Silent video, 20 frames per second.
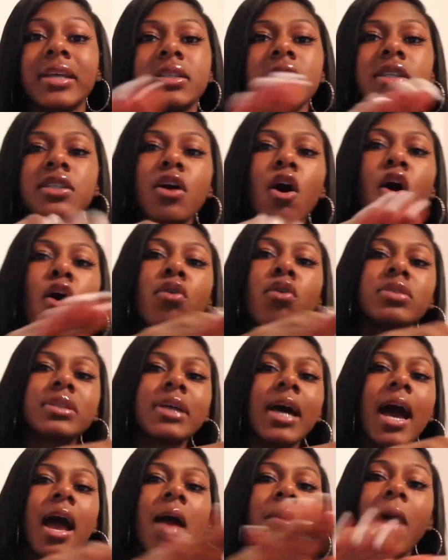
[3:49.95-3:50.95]
This whole
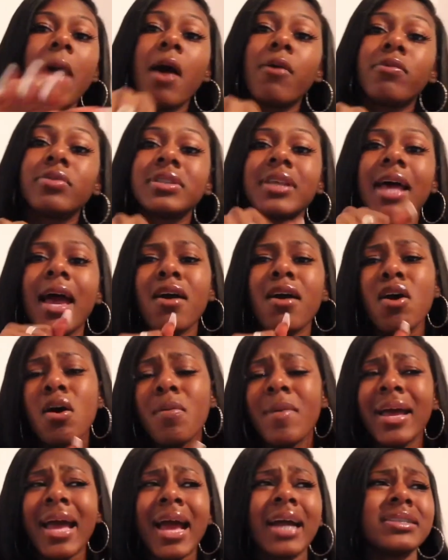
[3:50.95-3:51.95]
time I was like, oh
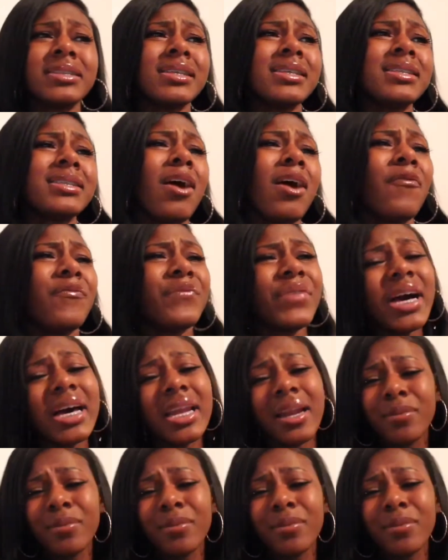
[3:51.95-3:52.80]
my gosh, she's so fun,